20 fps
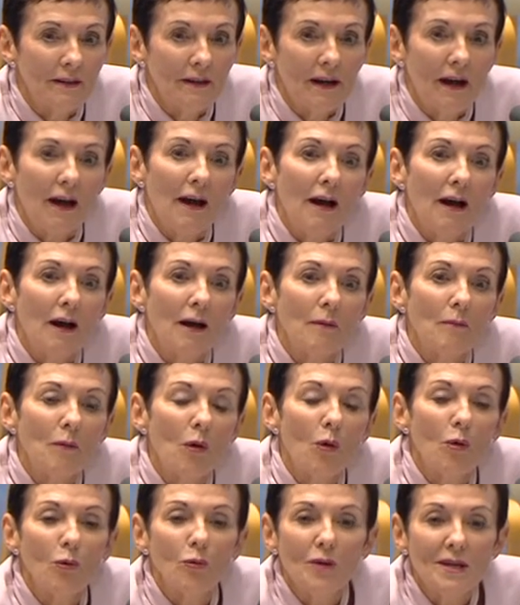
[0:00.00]

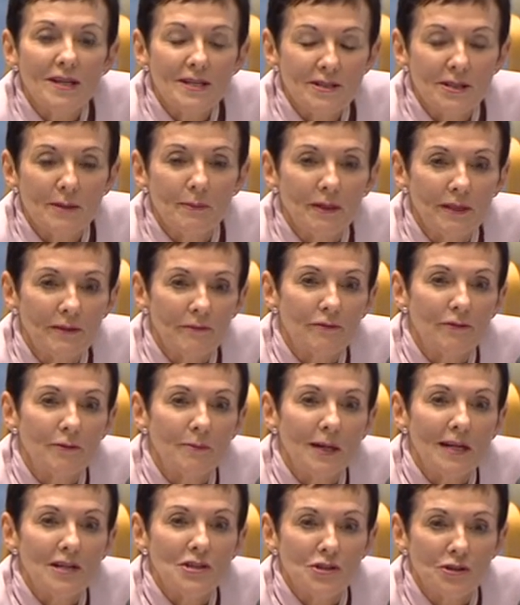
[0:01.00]
or reasonable
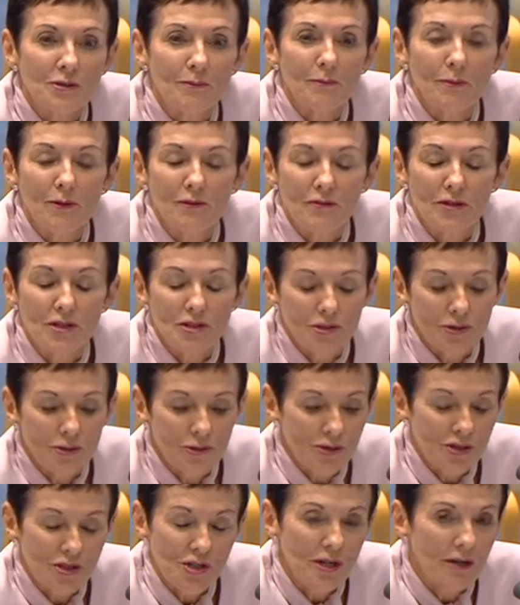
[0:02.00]
information provision
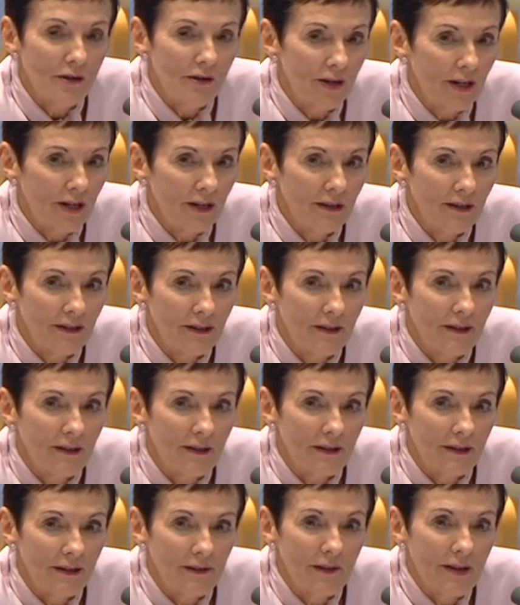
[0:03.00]
or sharing.
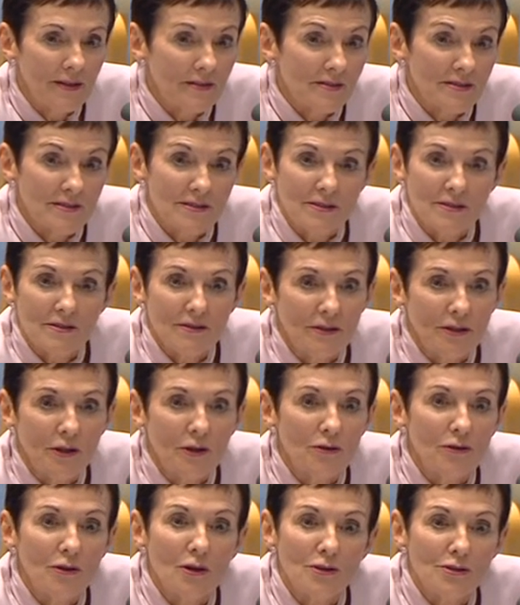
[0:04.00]
And that's, you
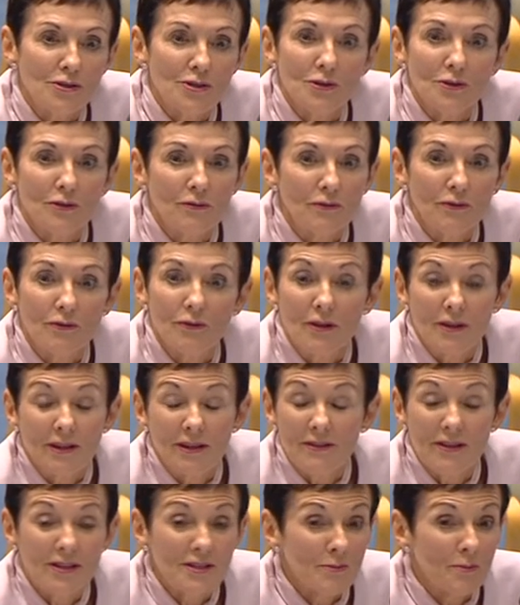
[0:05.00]
know,
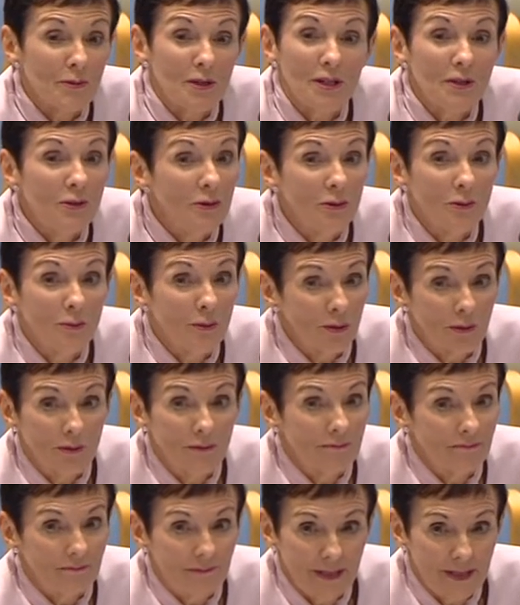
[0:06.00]
that's pretty normal
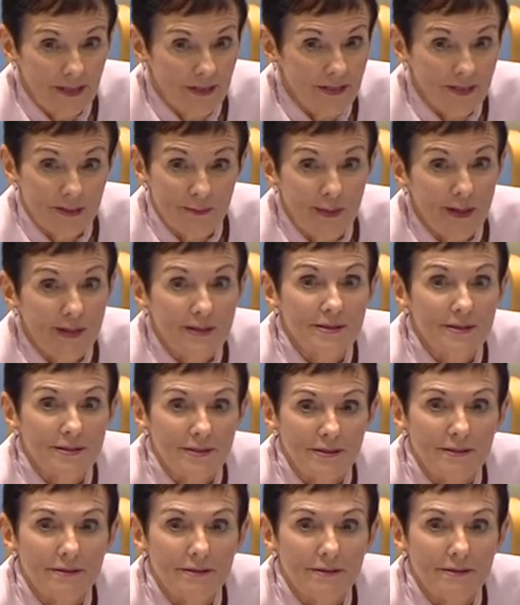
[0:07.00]
in this space.